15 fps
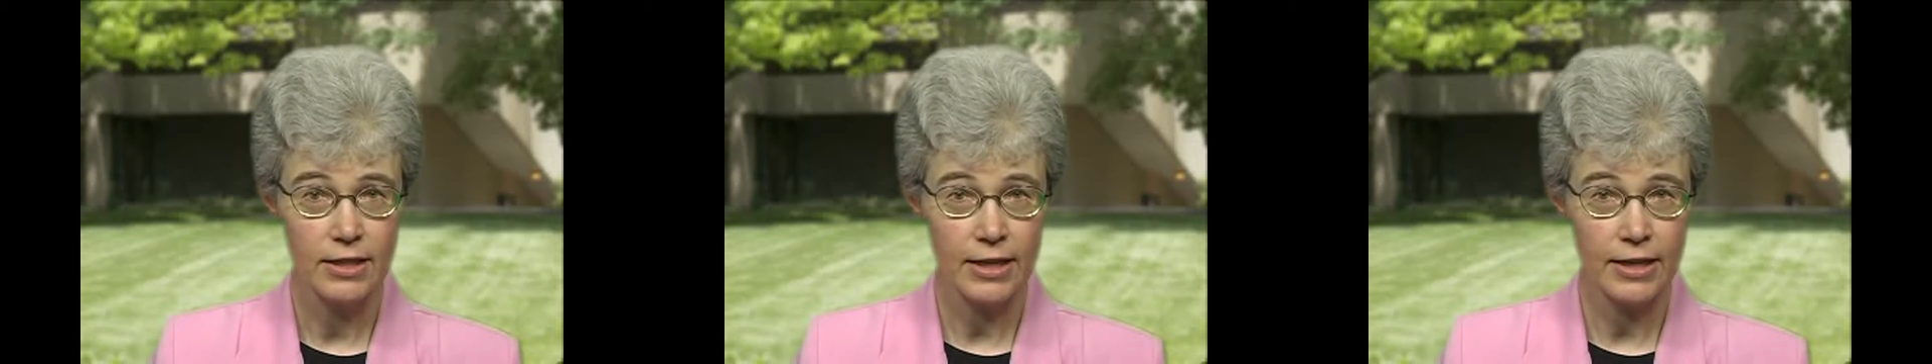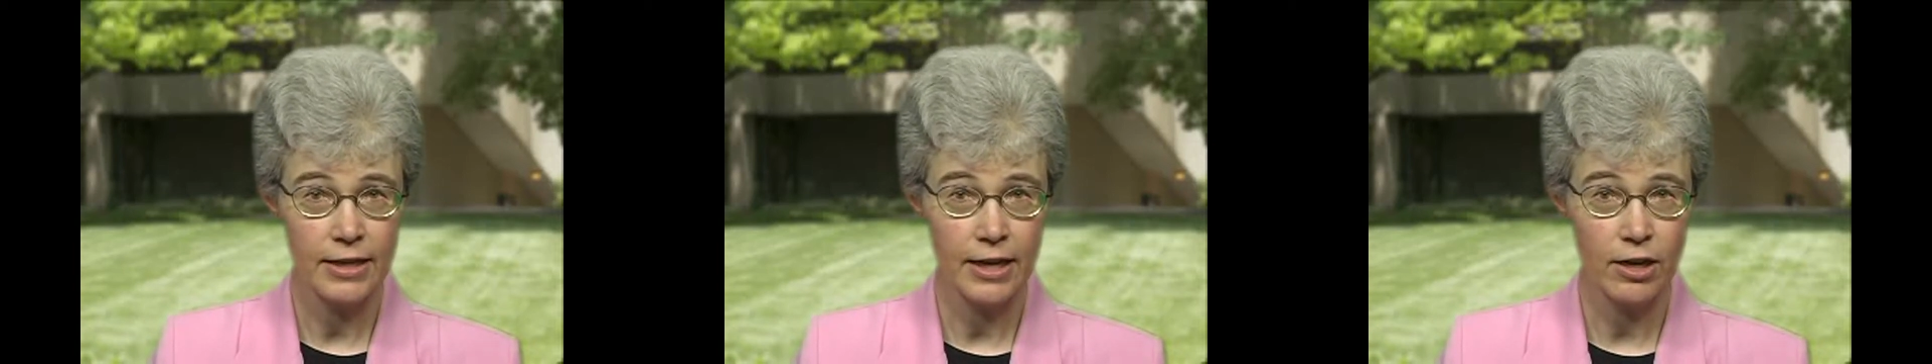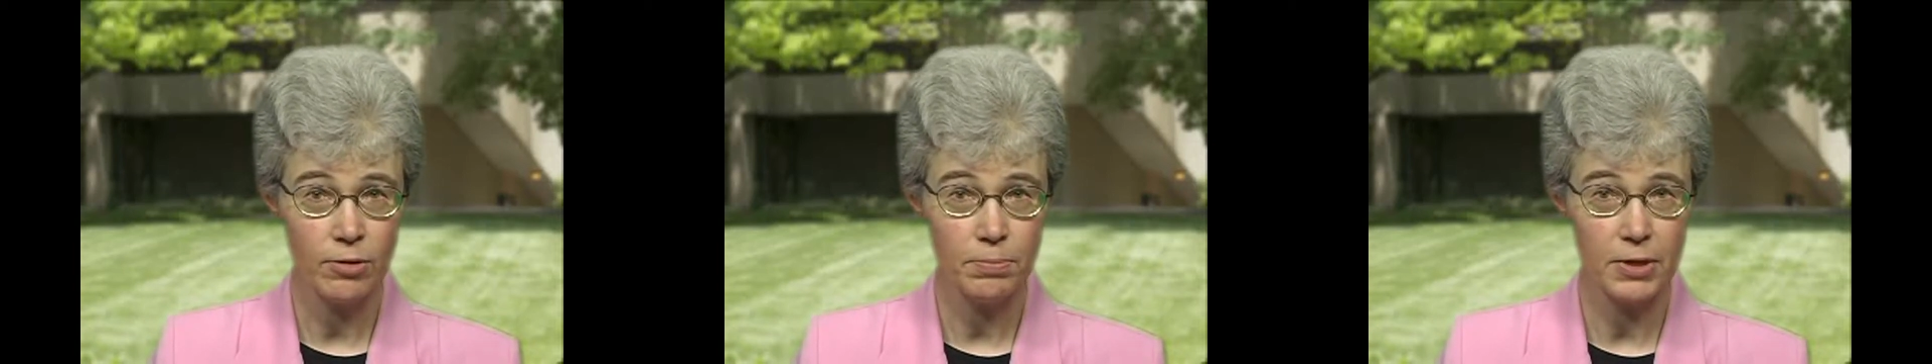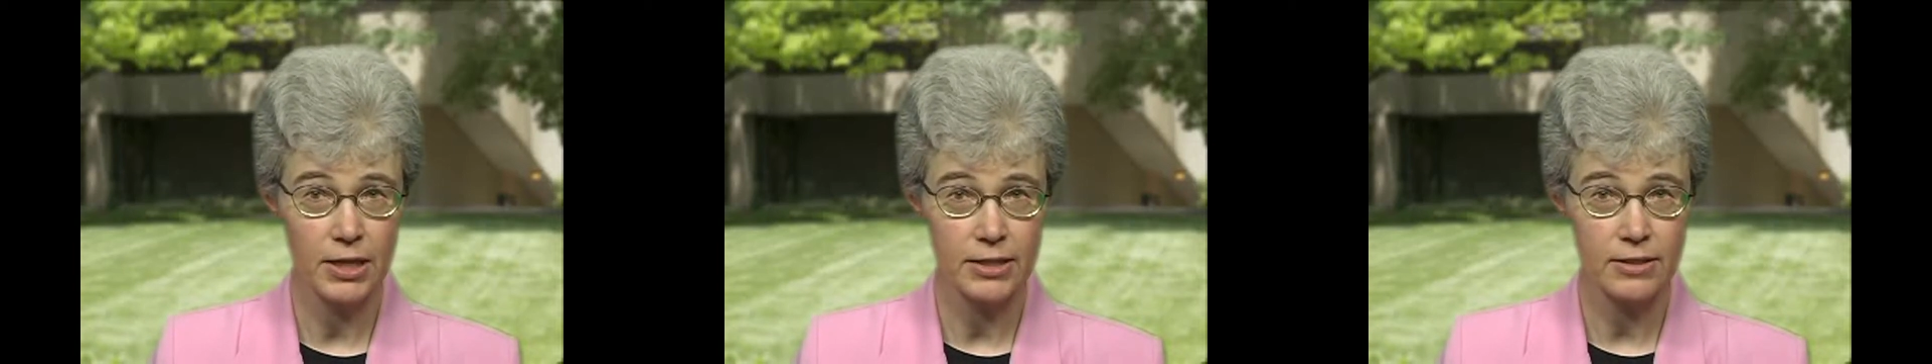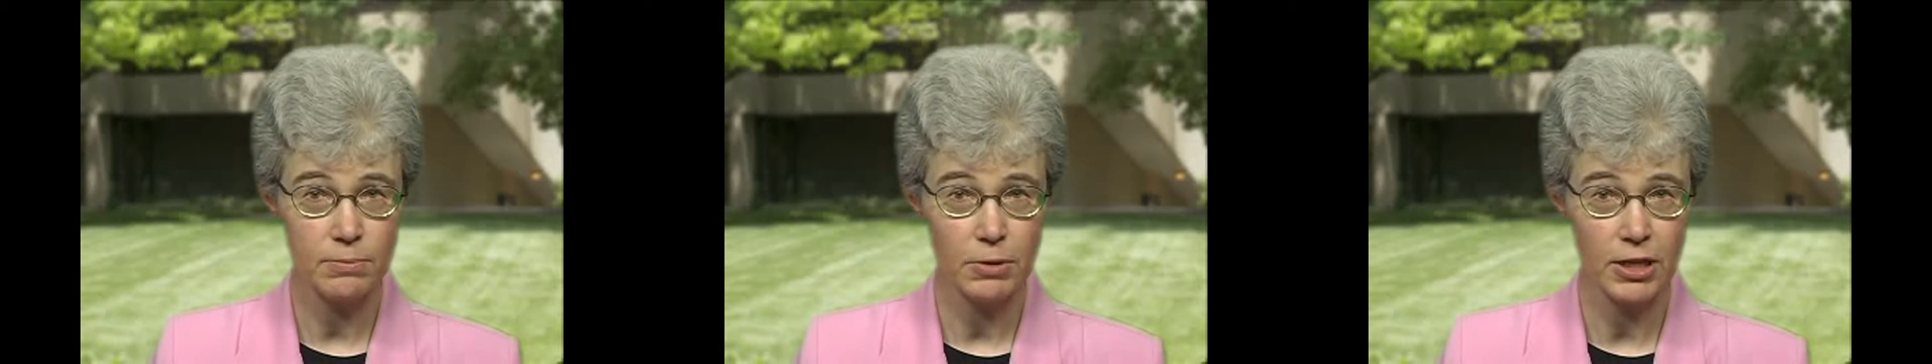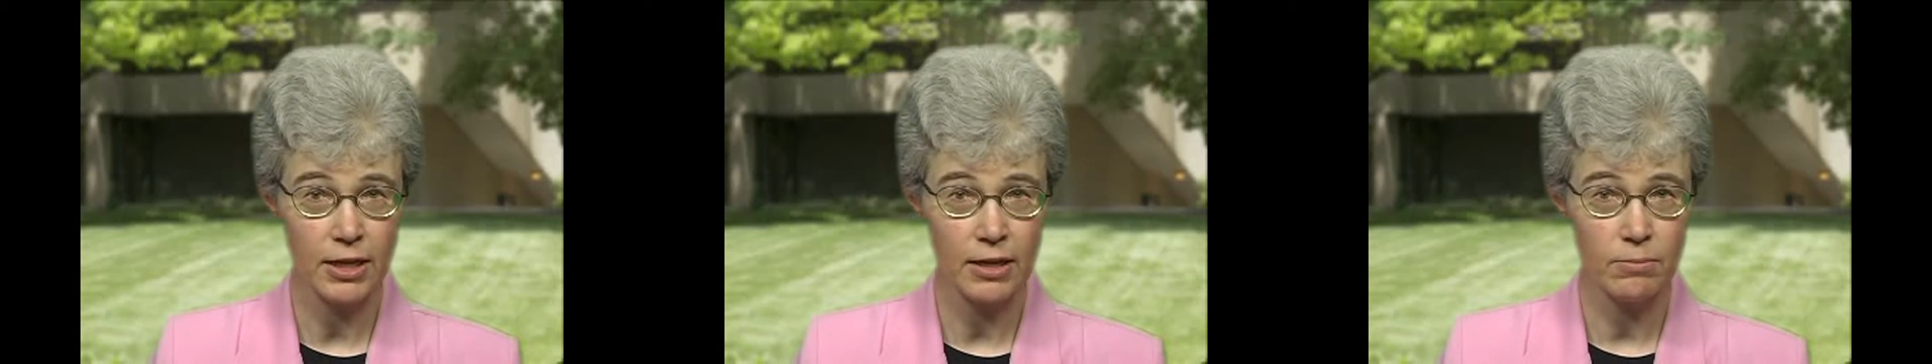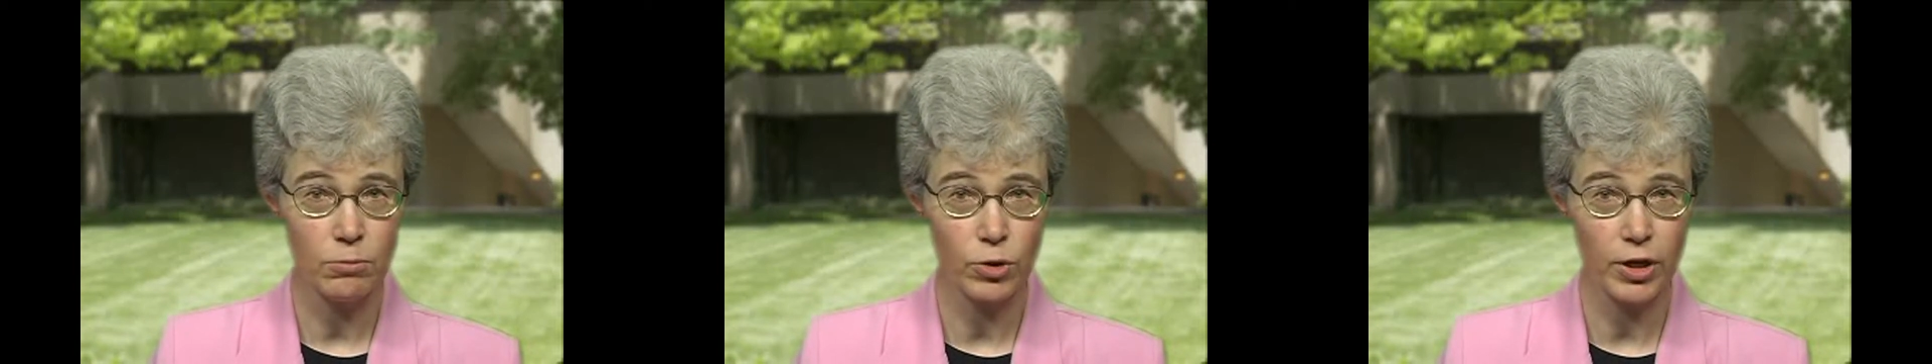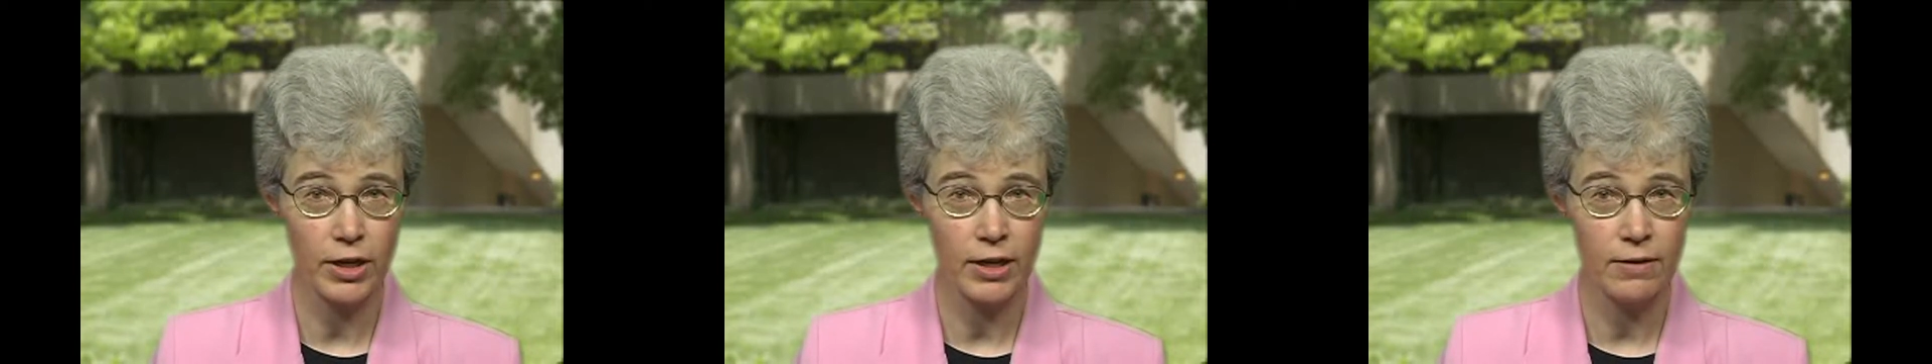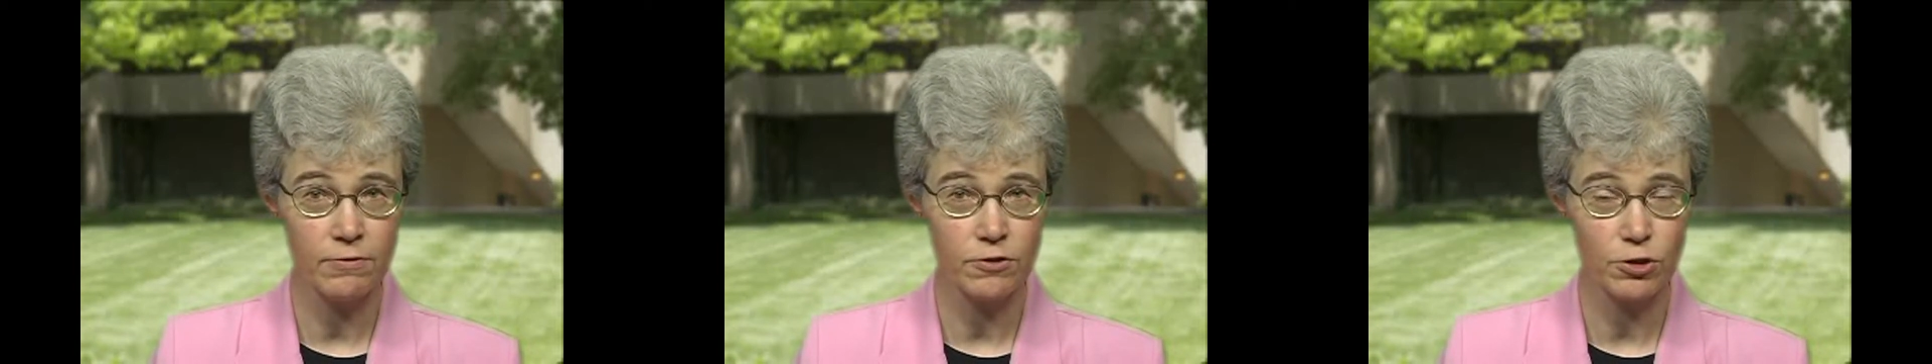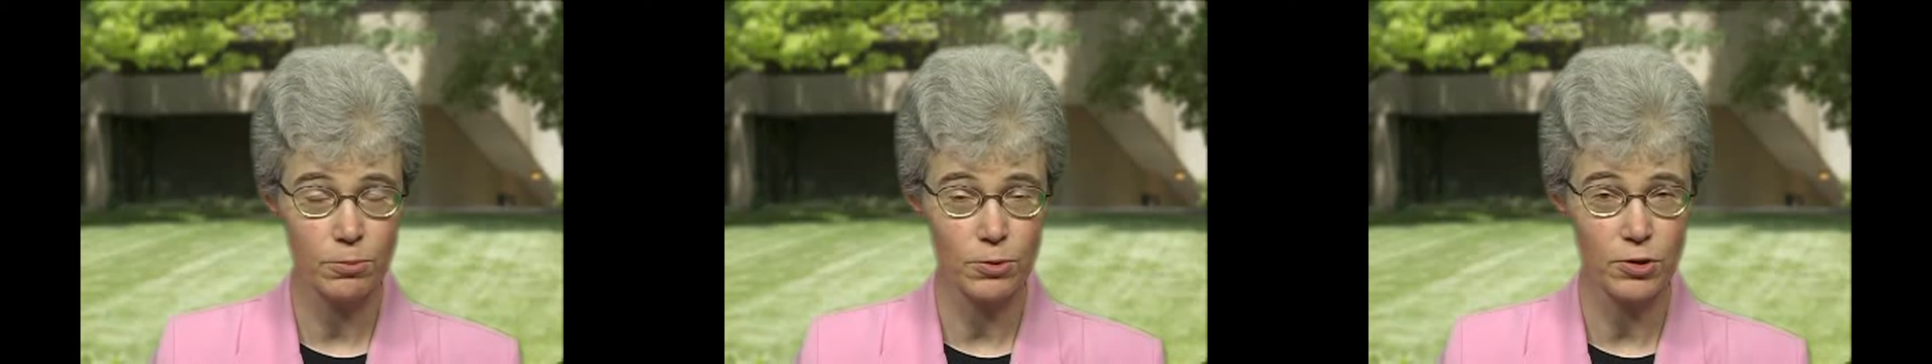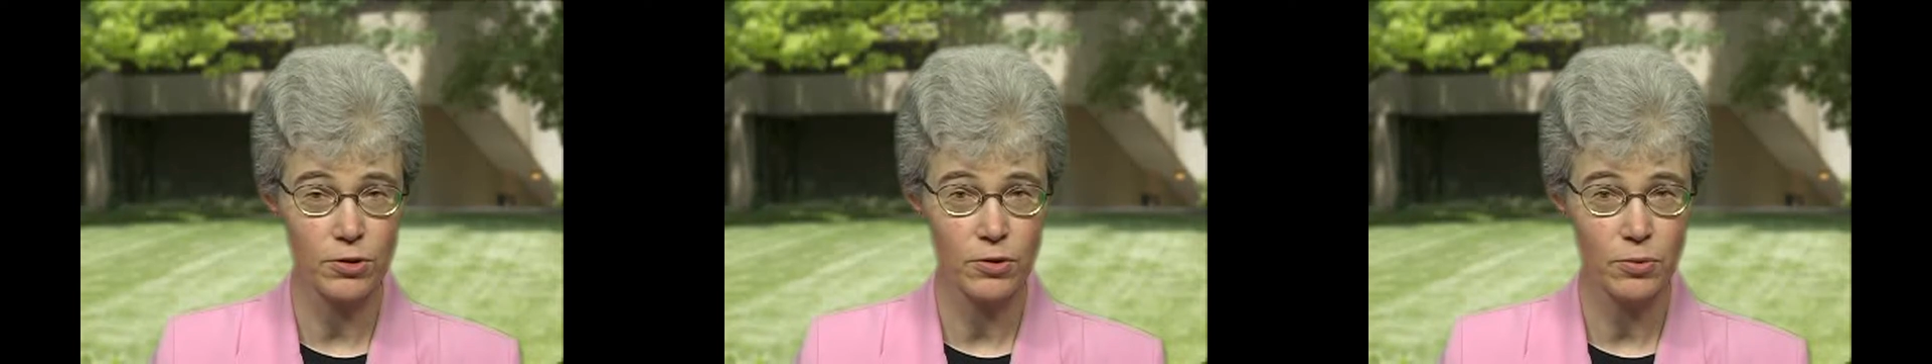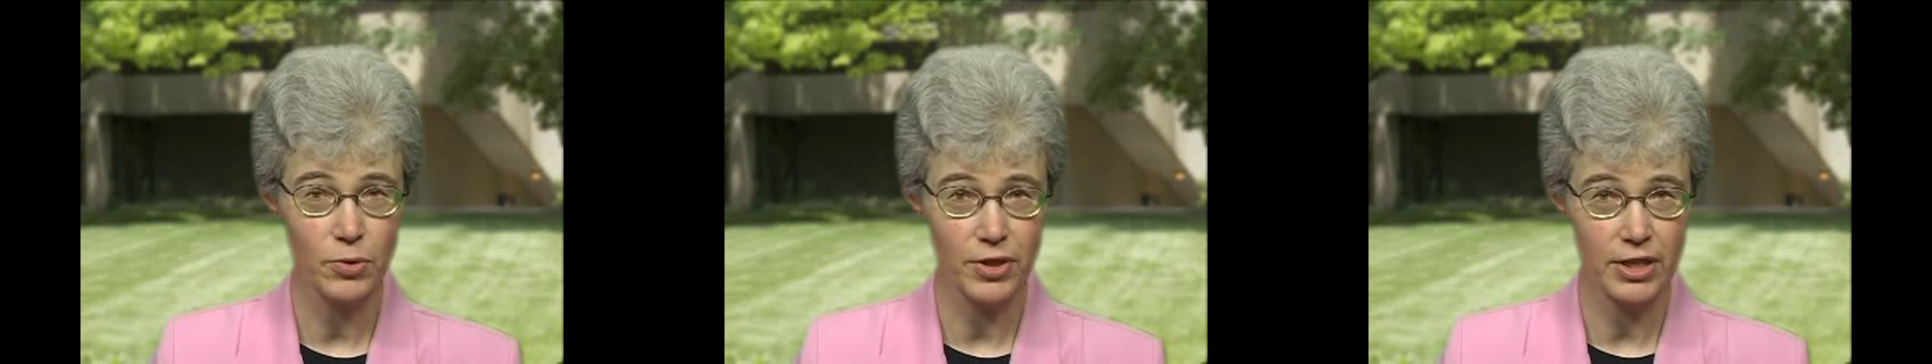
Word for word: that can help us become more comfortable